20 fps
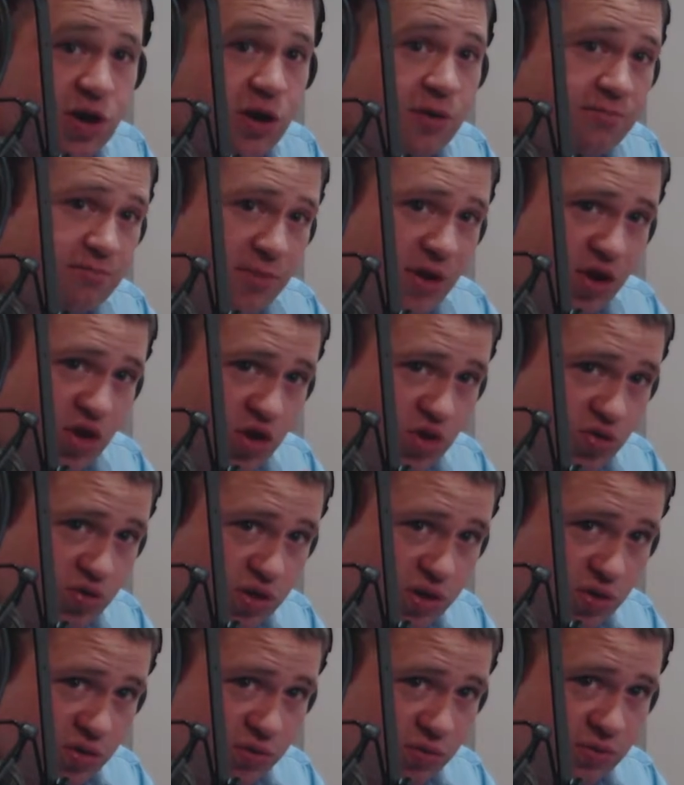But you
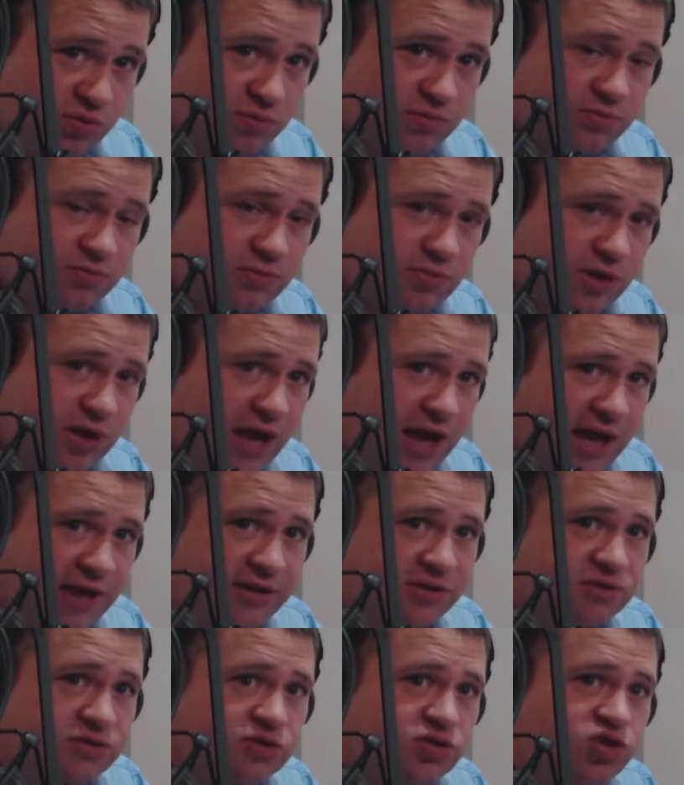do. Okay?
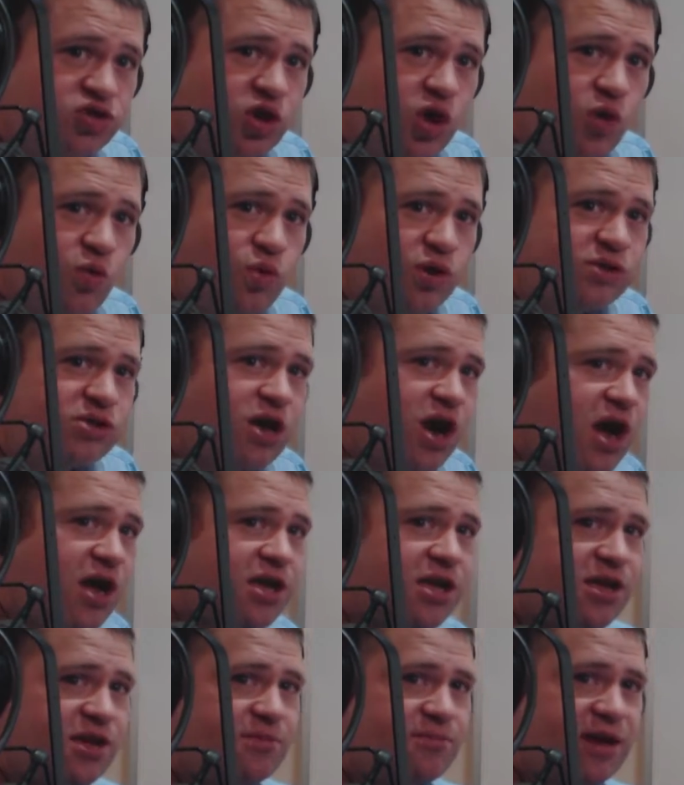So we're
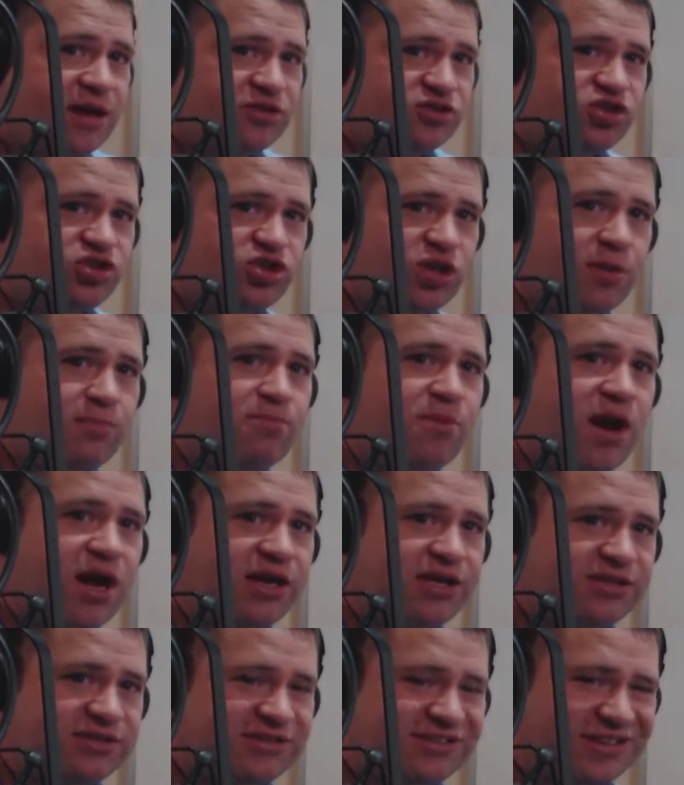talking about
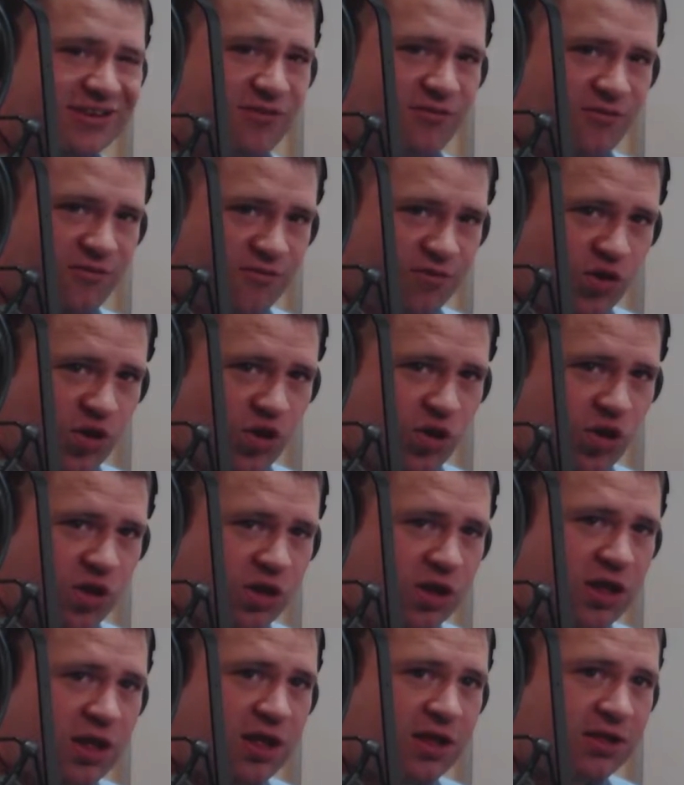somebody's full
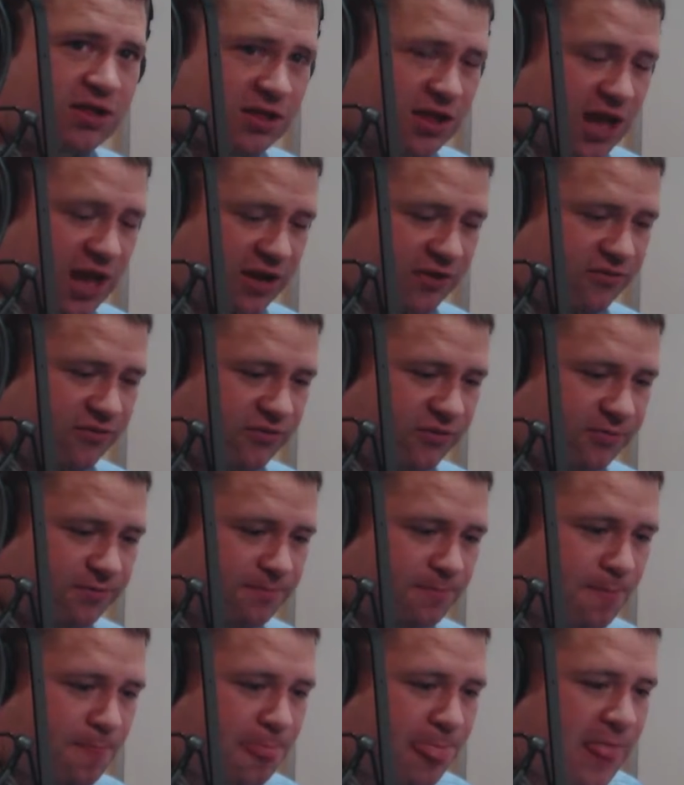life.
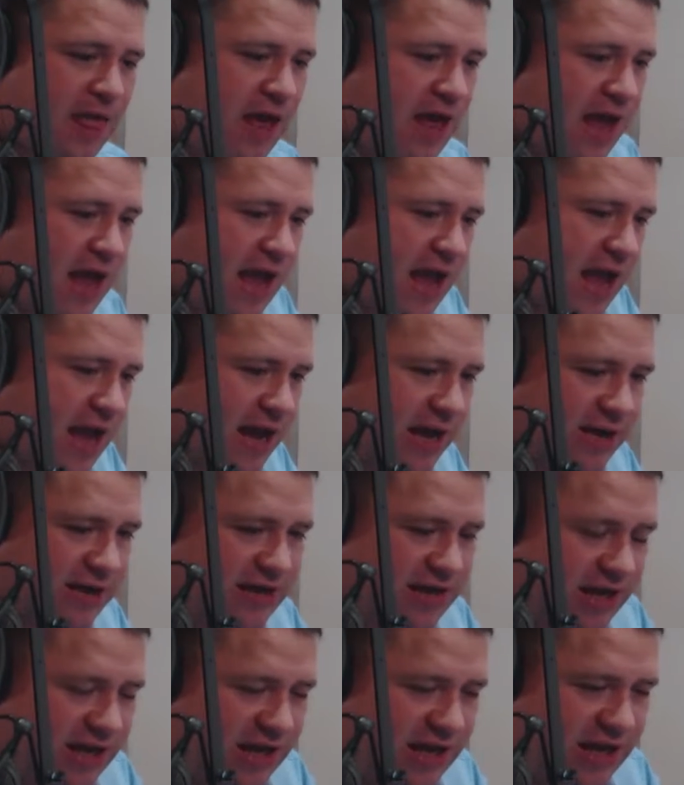And
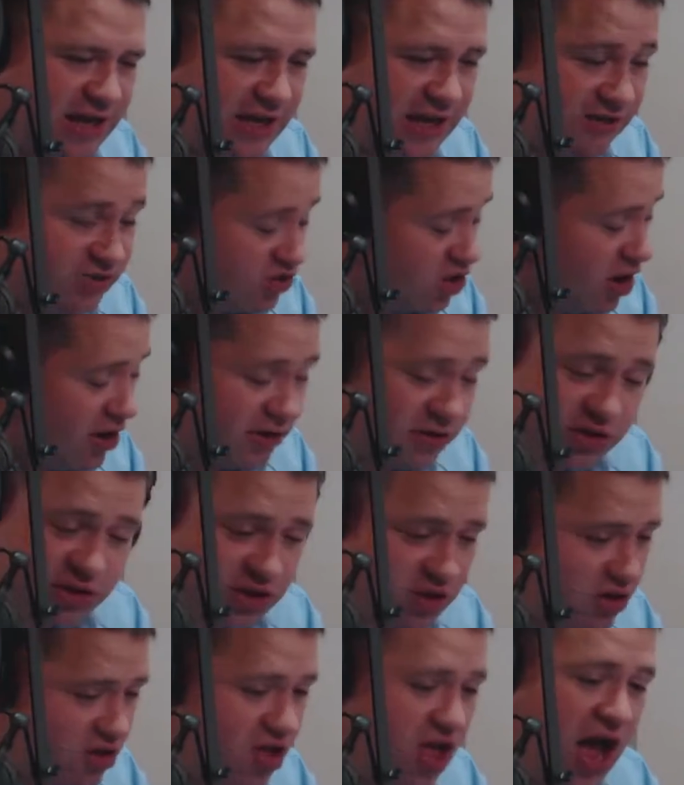as long as
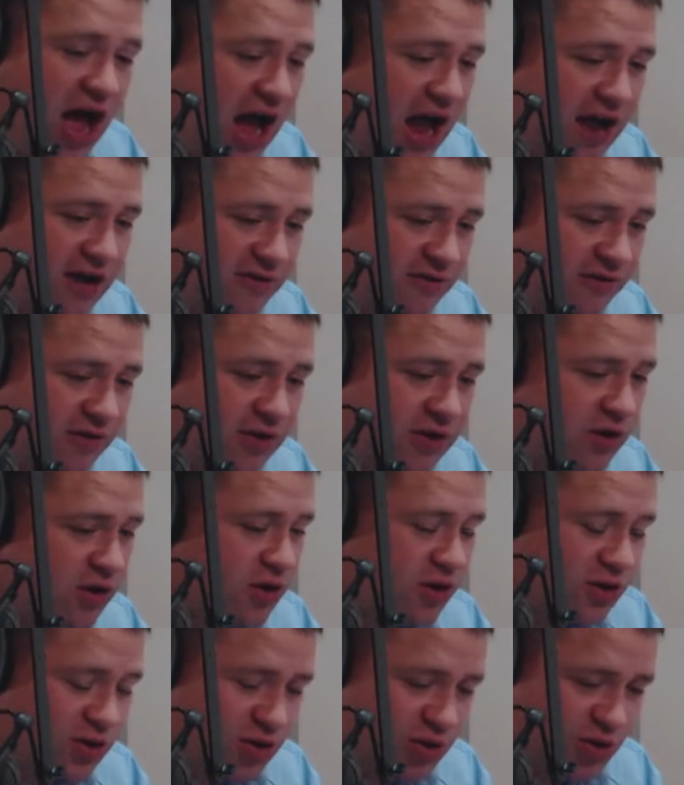you're alive,
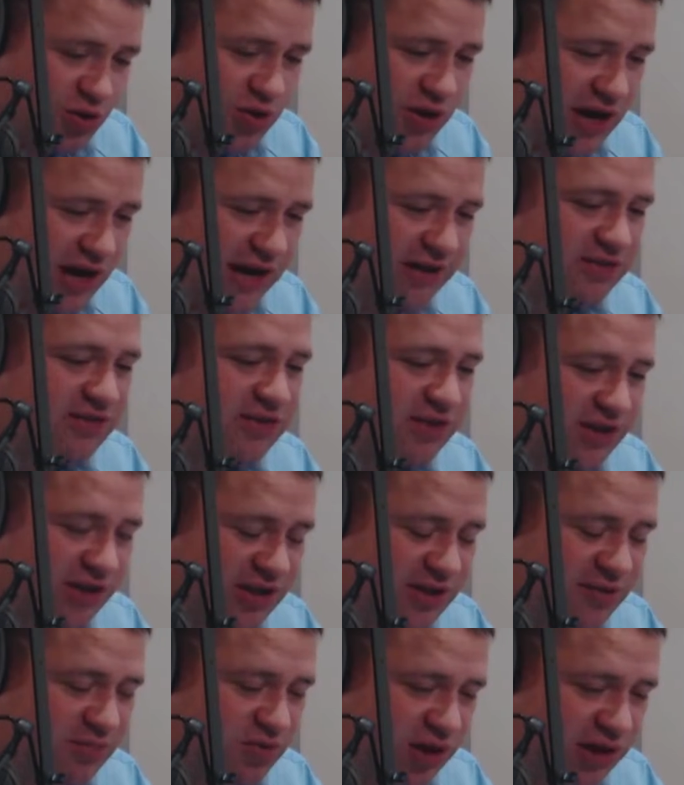you would answer in
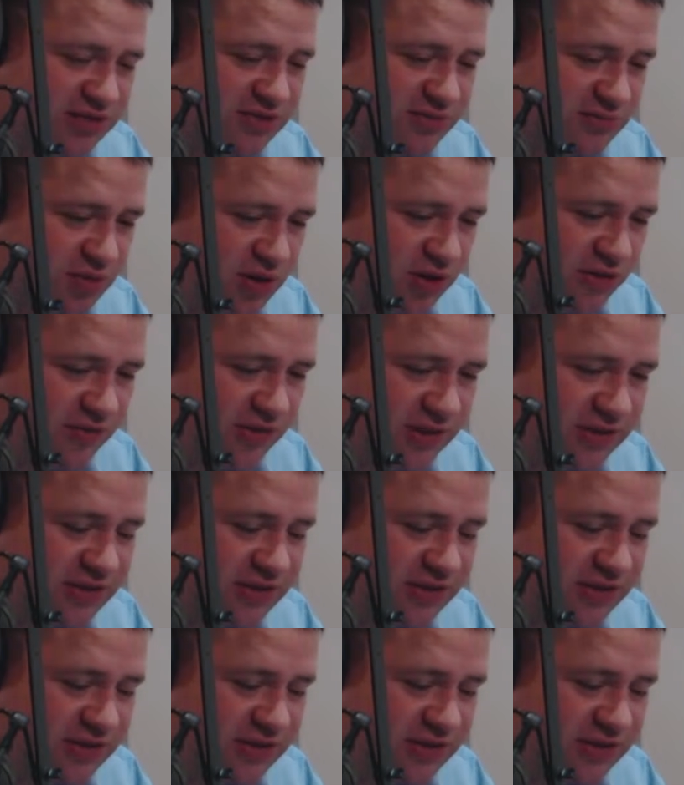the present perfect.